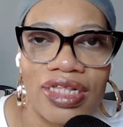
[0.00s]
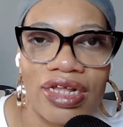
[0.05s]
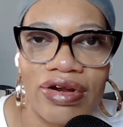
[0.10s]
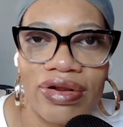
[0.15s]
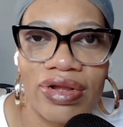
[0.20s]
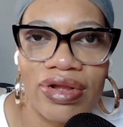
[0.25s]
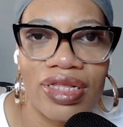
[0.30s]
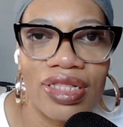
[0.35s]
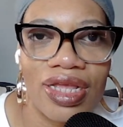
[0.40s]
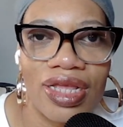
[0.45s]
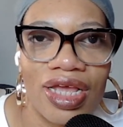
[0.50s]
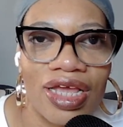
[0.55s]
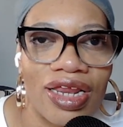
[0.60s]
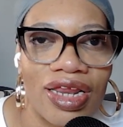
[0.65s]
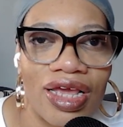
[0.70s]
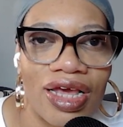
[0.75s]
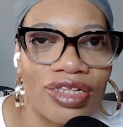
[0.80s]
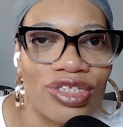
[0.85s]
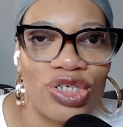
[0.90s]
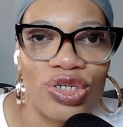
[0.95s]
of the eh,
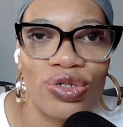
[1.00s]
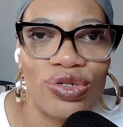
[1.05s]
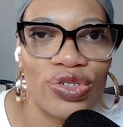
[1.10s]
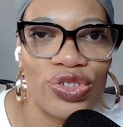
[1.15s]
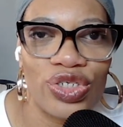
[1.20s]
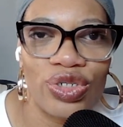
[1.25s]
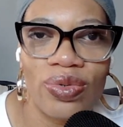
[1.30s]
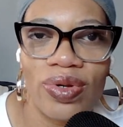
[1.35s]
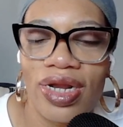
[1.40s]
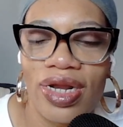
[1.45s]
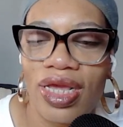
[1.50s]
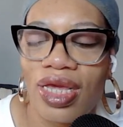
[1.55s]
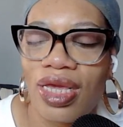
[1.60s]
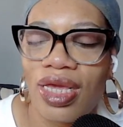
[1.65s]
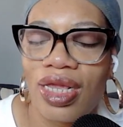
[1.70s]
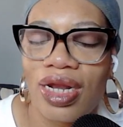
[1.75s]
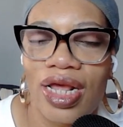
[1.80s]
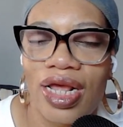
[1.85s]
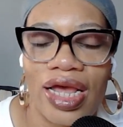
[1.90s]
tools you would need.